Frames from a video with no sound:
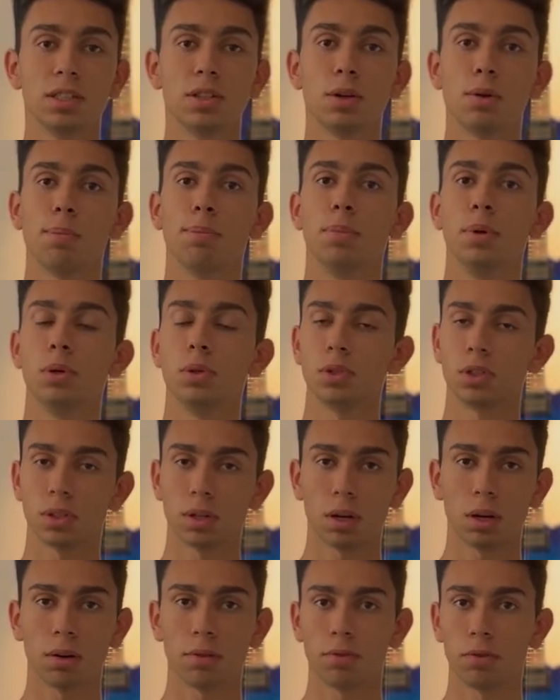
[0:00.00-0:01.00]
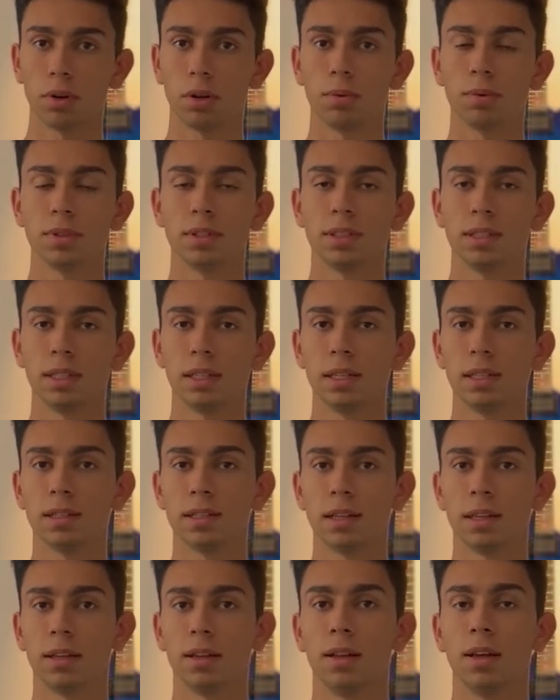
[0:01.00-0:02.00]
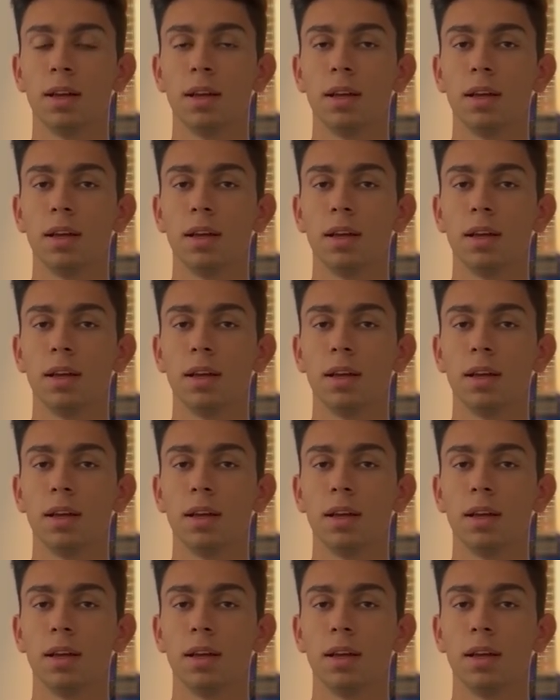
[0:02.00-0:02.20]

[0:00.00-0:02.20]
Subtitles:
to boost certain frequencies and,